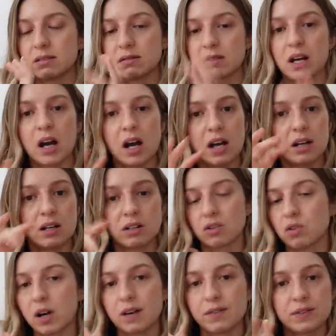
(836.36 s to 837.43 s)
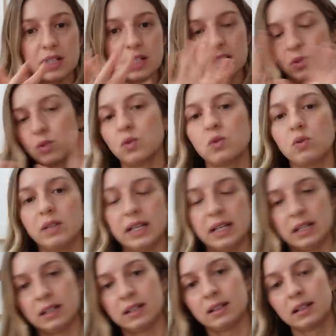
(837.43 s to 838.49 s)
crafted all
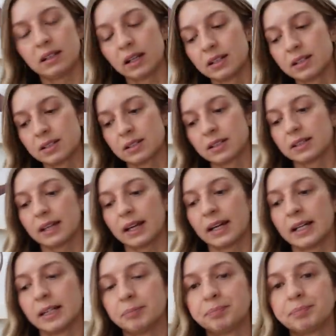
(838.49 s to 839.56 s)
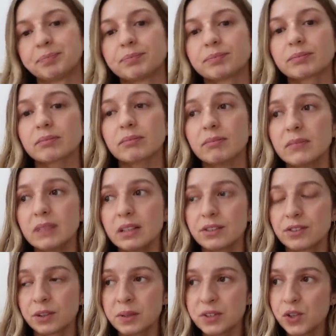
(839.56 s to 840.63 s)
in London,
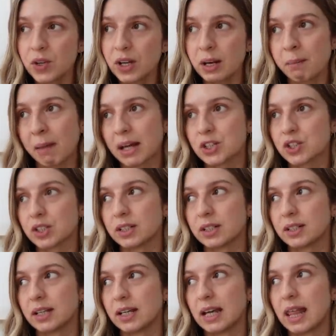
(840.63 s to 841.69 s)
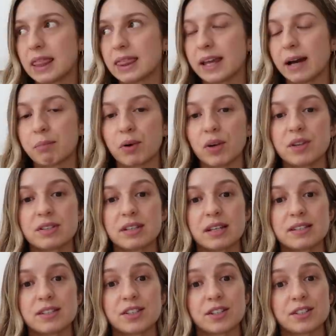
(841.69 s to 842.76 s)
so as you can imagine, that
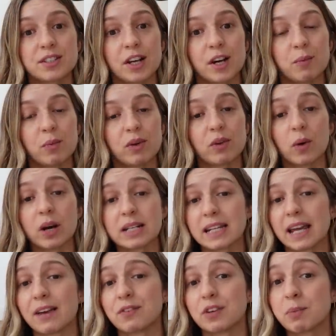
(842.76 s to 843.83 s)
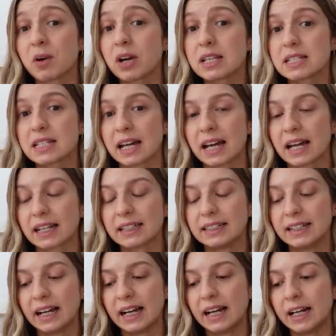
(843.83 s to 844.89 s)
process does come with quite a hefty price tag.
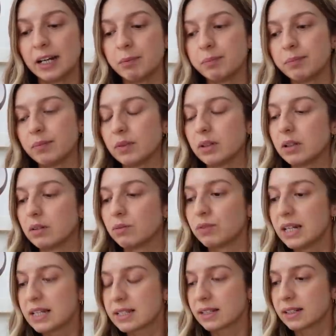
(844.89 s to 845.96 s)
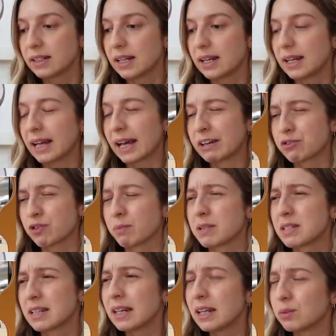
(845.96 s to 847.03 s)
Recently, Leandra
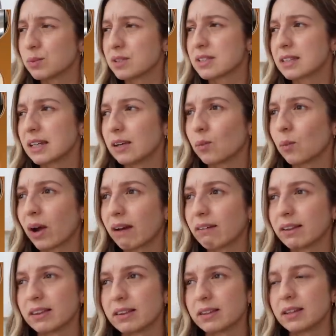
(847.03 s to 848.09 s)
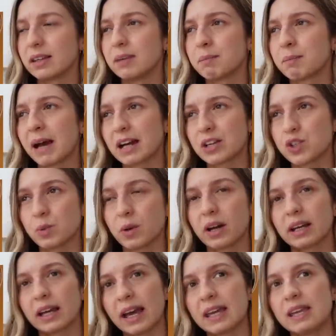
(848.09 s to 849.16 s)
Medine was seen wearing the
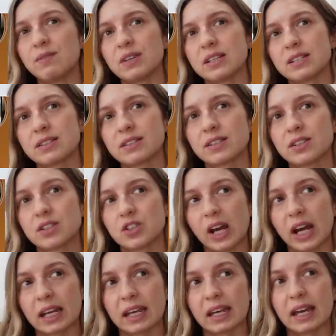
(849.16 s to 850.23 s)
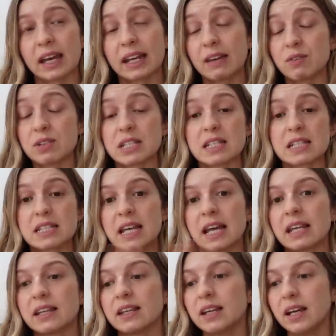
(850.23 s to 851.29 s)
patchwork Avis jacket, and ever since
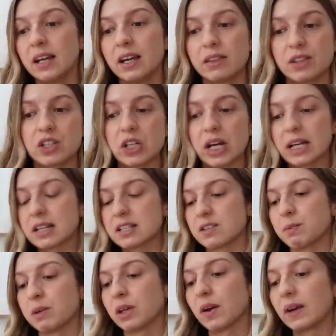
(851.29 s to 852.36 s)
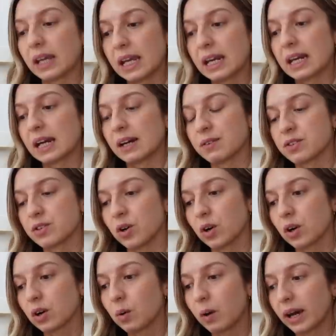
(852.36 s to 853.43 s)
then, the jackets have been going in and out of
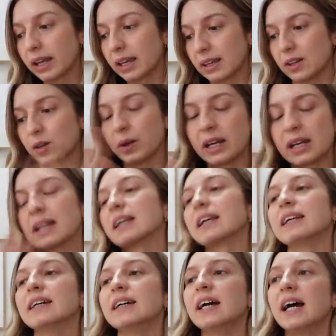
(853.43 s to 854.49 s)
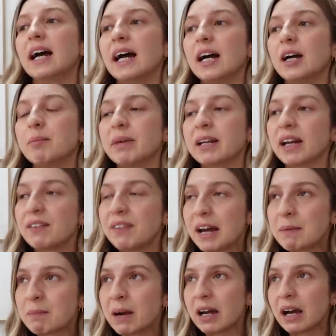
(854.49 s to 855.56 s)
stock quite quickly. And I've
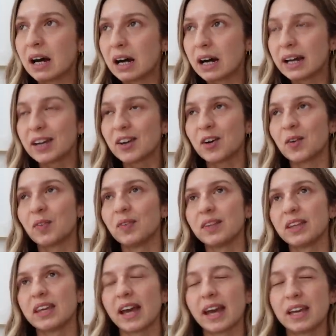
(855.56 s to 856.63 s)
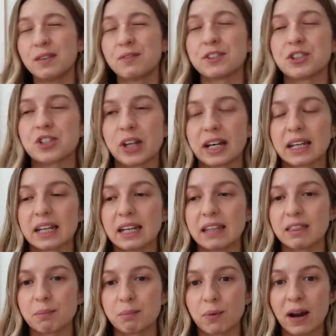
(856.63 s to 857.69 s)
had my eye on the Avis jacket
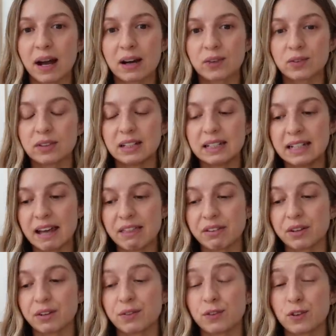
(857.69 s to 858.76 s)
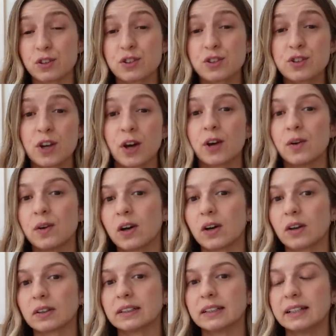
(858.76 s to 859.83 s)
in the brown leather for so
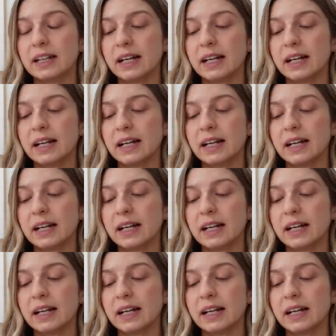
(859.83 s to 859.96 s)
long,